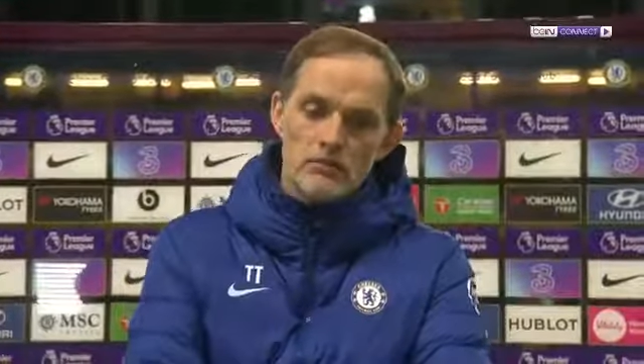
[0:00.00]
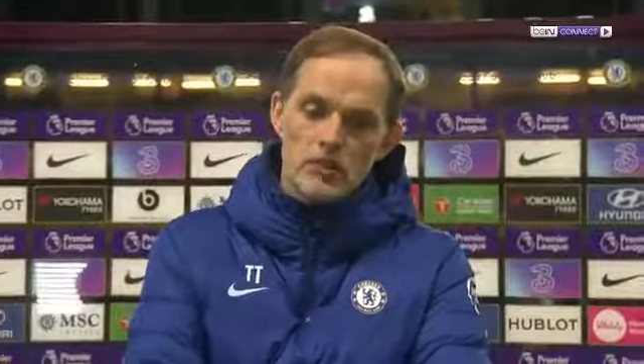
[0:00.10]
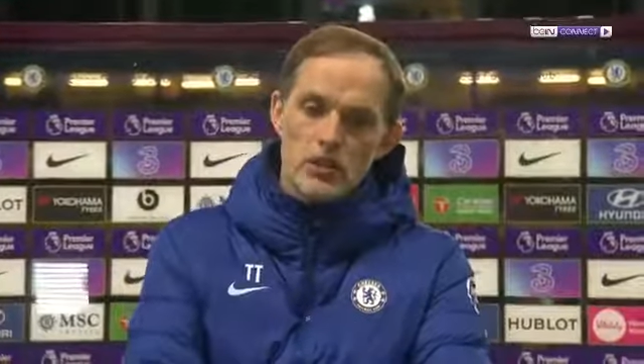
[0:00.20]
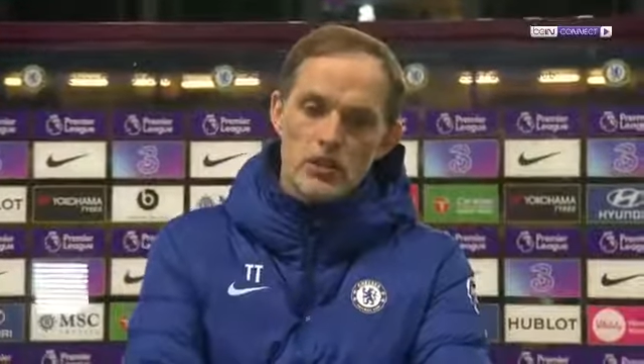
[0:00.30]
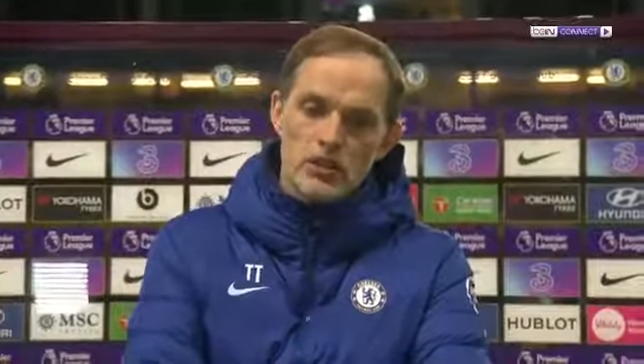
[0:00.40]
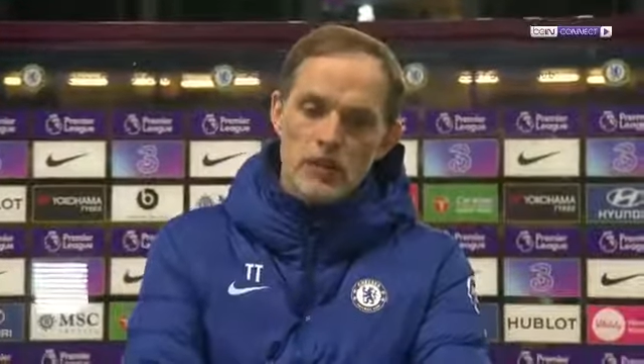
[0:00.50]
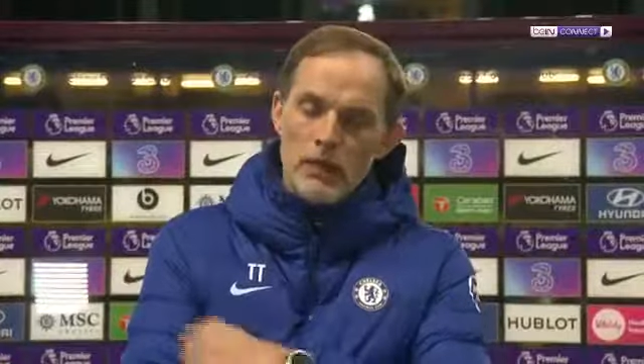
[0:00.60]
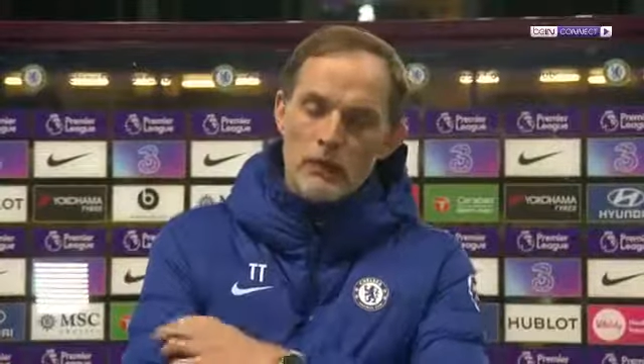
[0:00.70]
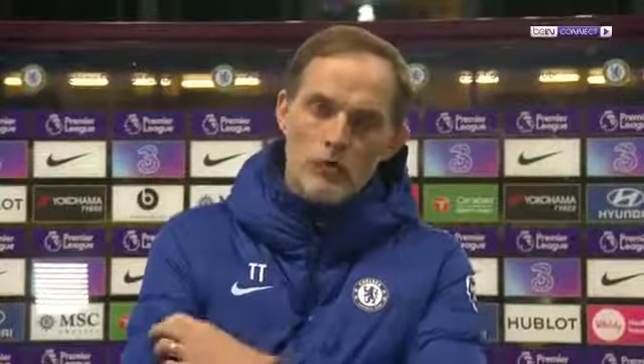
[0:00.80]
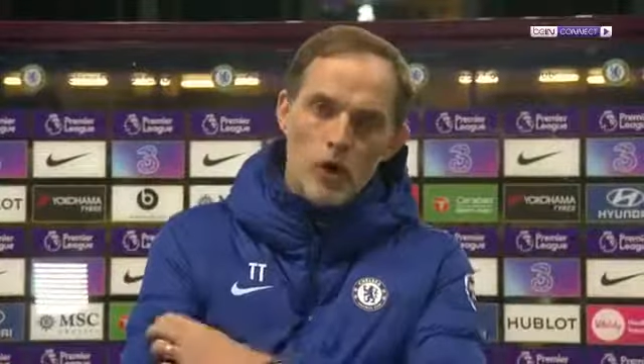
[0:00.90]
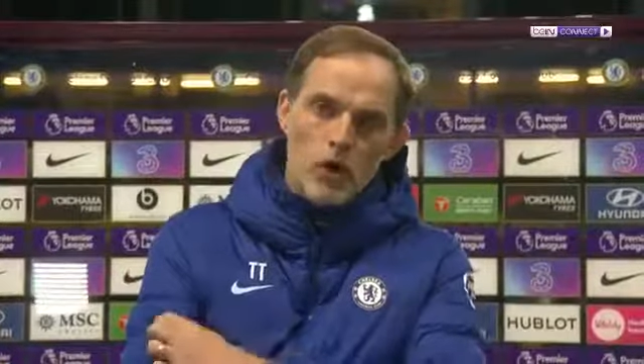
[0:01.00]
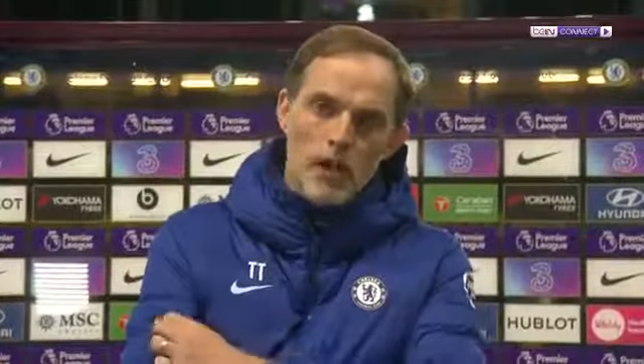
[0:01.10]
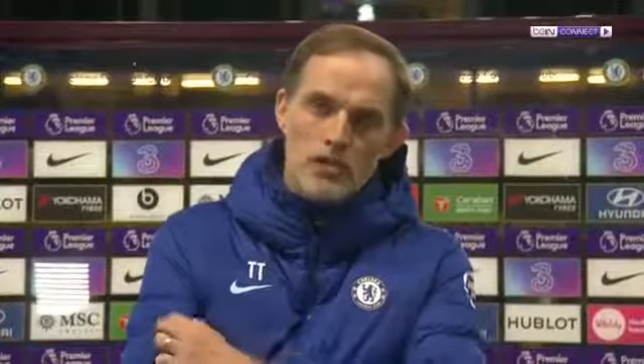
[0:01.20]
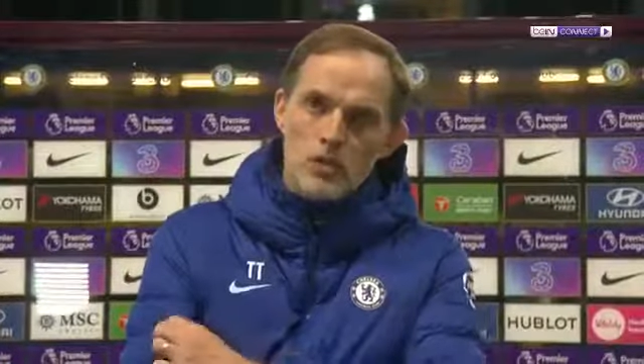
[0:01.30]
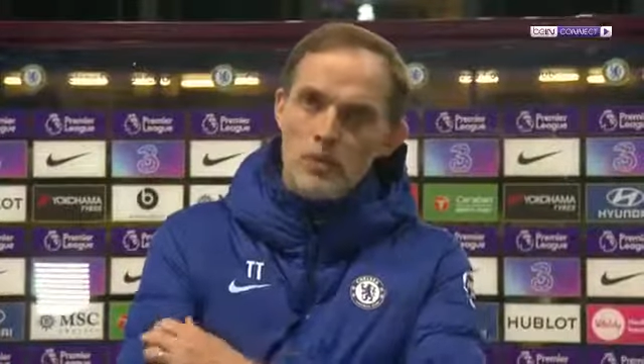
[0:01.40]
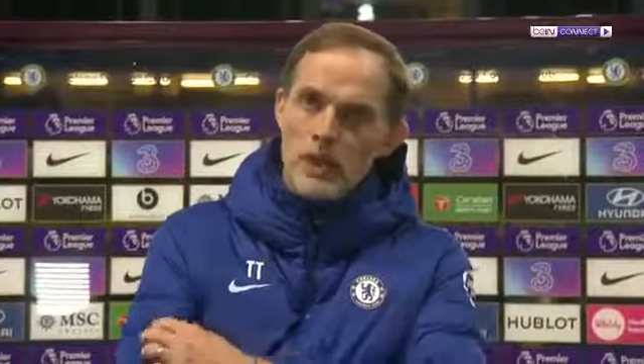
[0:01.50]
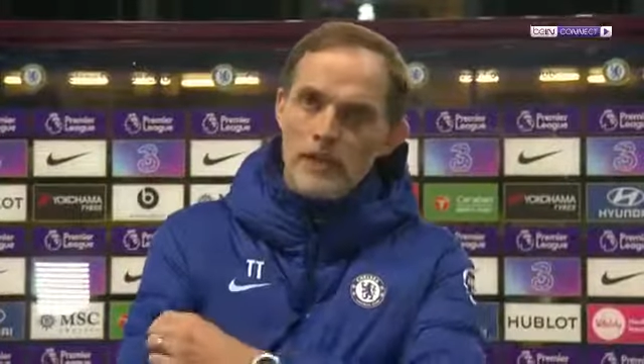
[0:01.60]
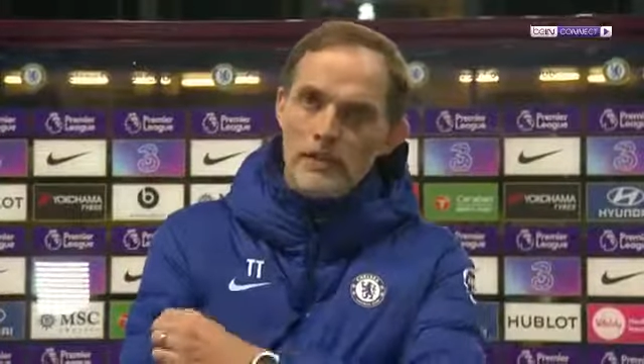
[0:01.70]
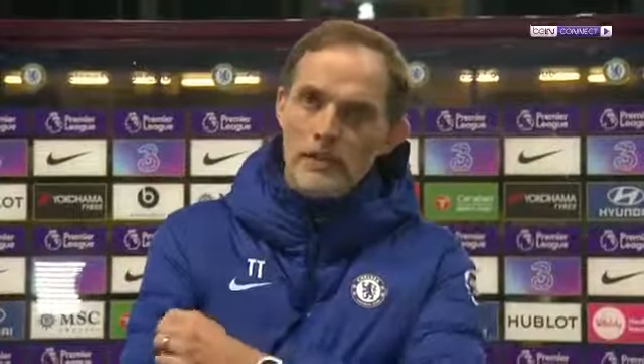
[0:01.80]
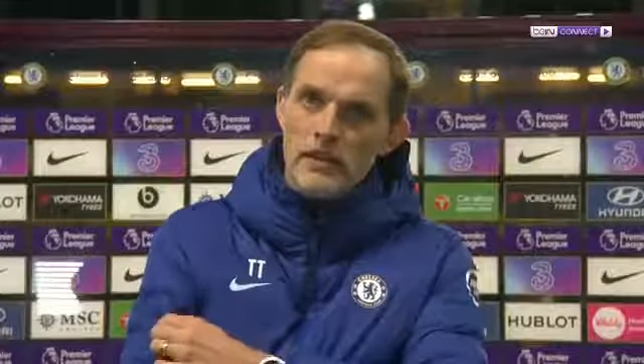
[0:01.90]
We should have played with more guys who
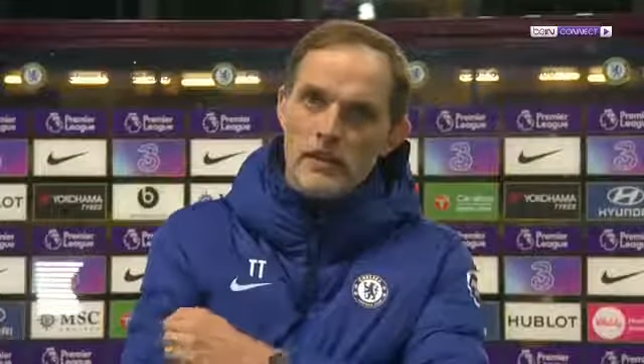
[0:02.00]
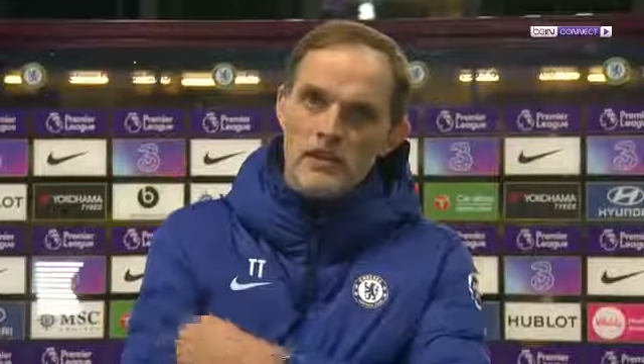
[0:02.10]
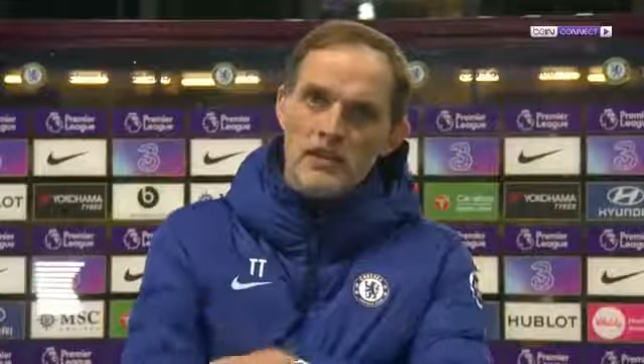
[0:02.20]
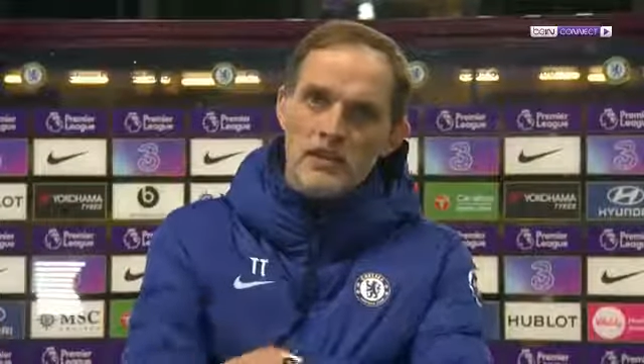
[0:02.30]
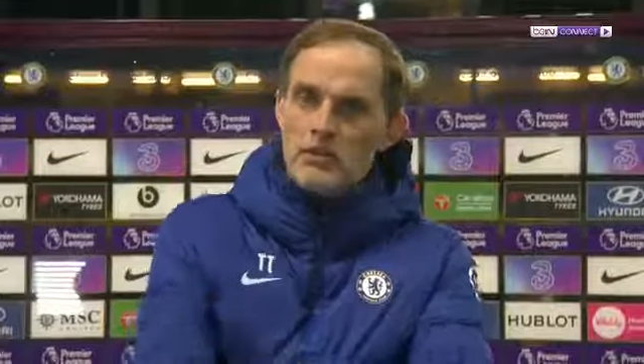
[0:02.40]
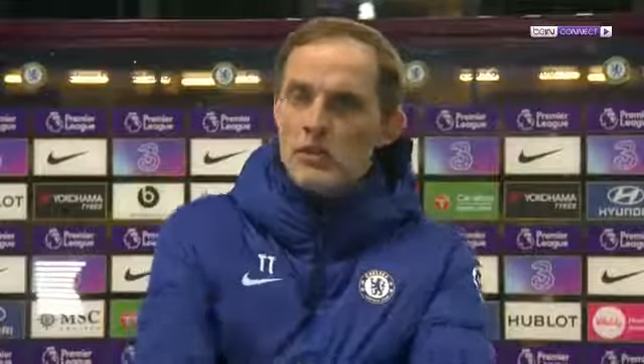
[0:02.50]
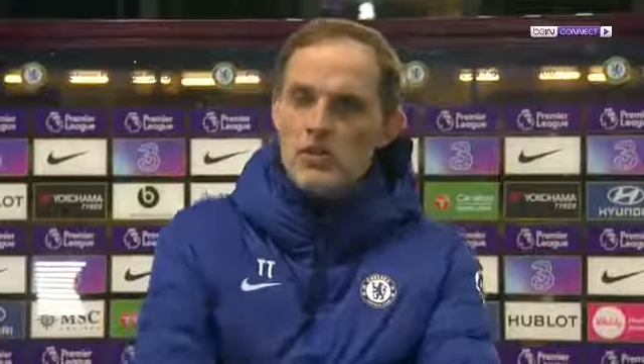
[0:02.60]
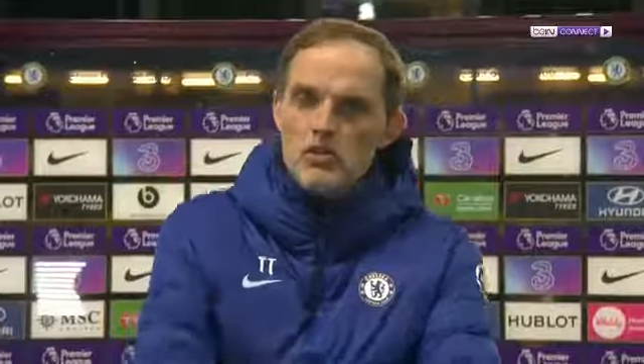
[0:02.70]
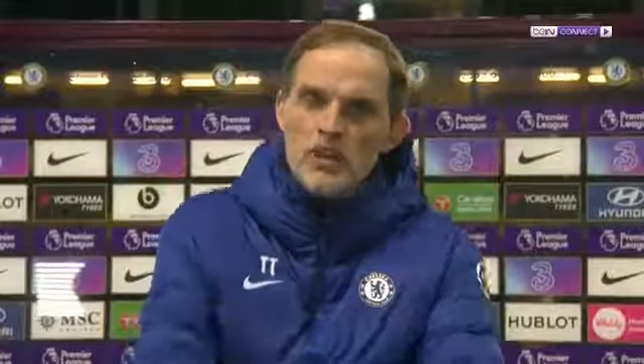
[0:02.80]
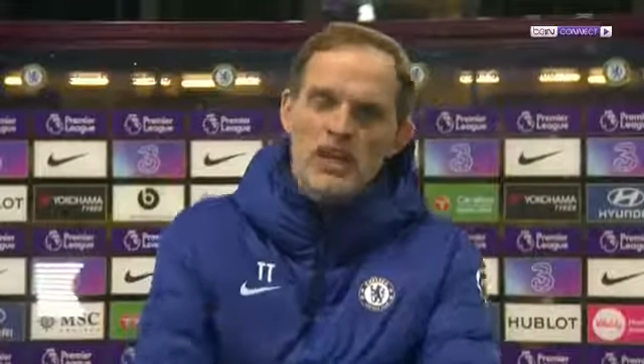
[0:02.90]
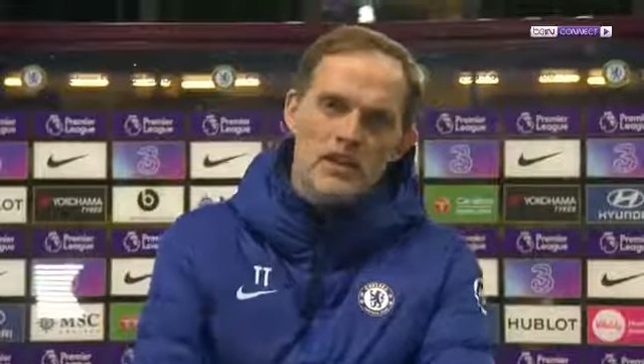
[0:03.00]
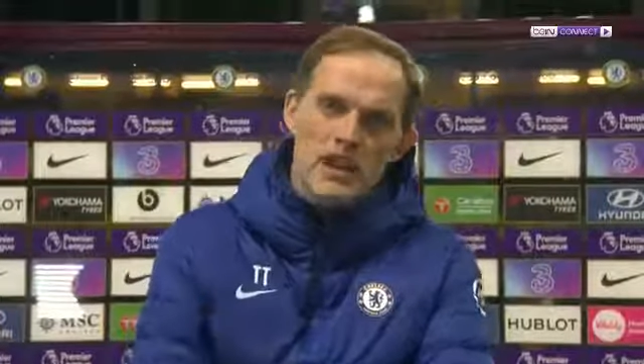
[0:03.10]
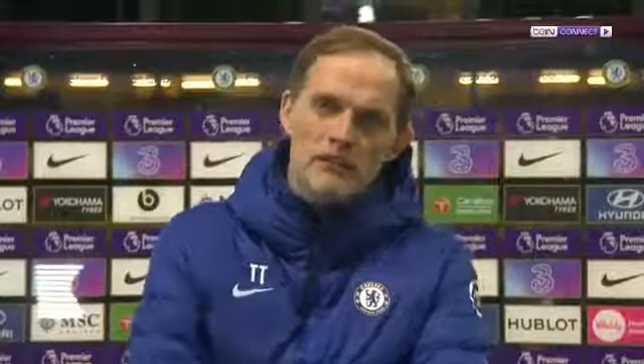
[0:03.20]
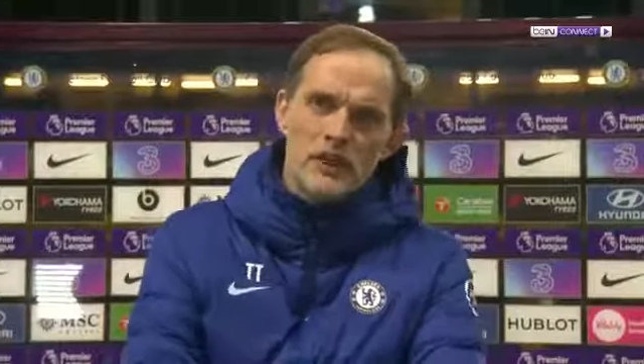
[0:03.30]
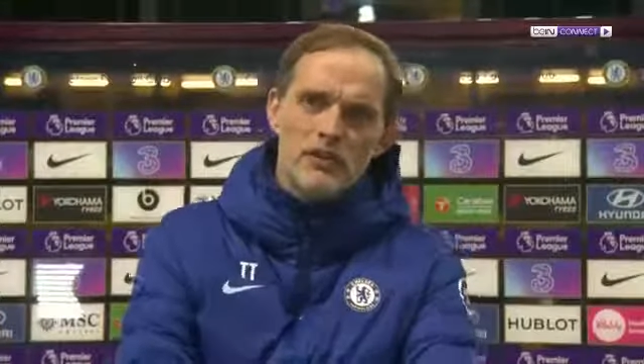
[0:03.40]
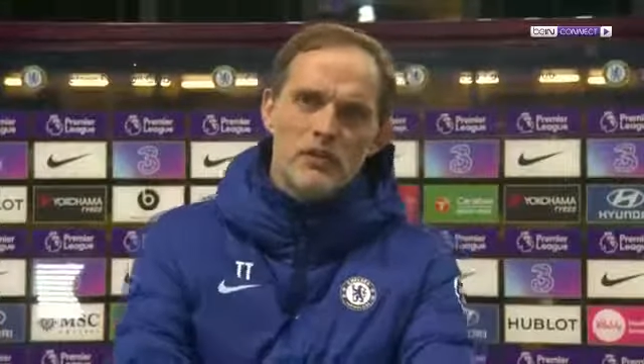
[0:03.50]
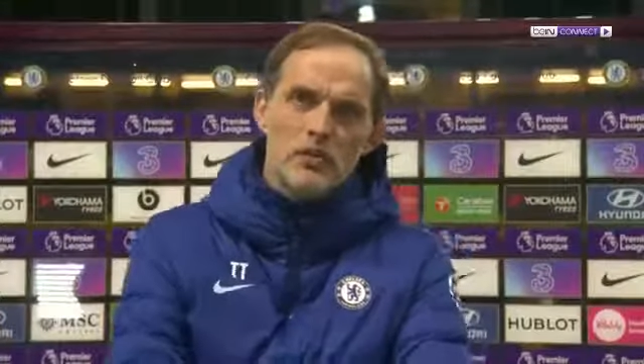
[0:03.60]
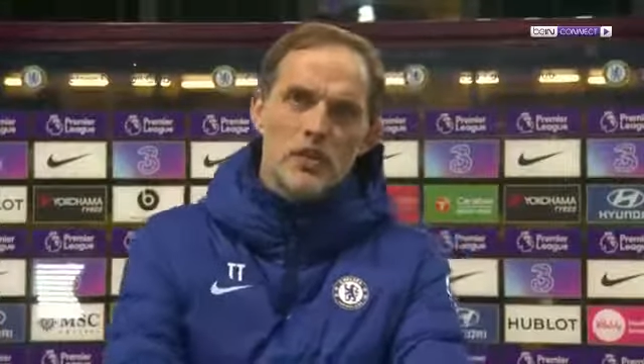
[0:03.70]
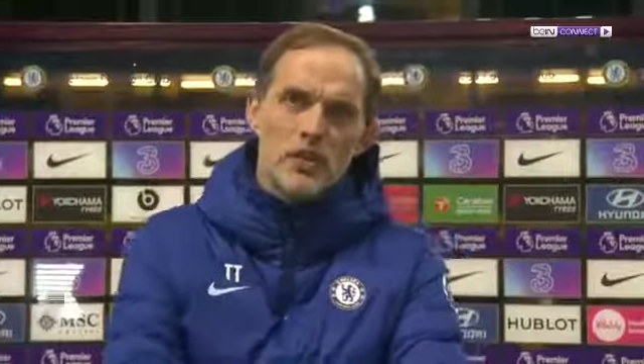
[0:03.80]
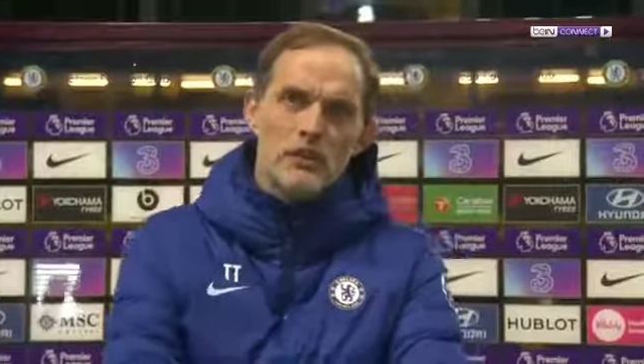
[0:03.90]
played in City because we had enough days to
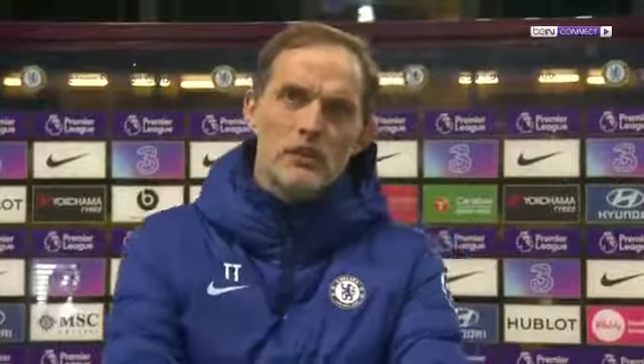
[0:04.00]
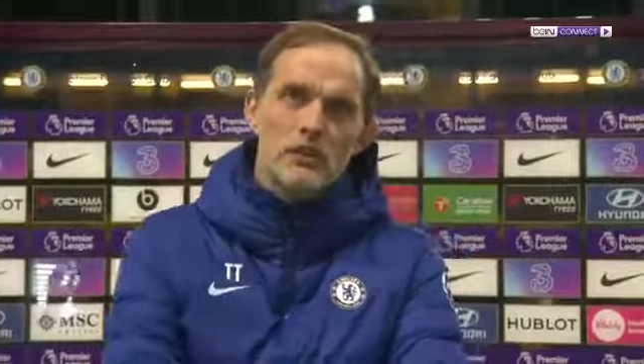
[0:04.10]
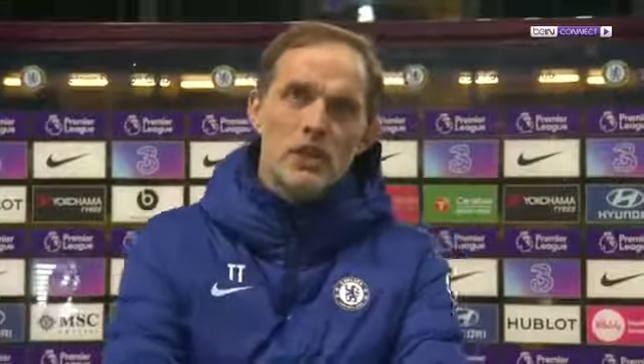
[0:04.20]
recover.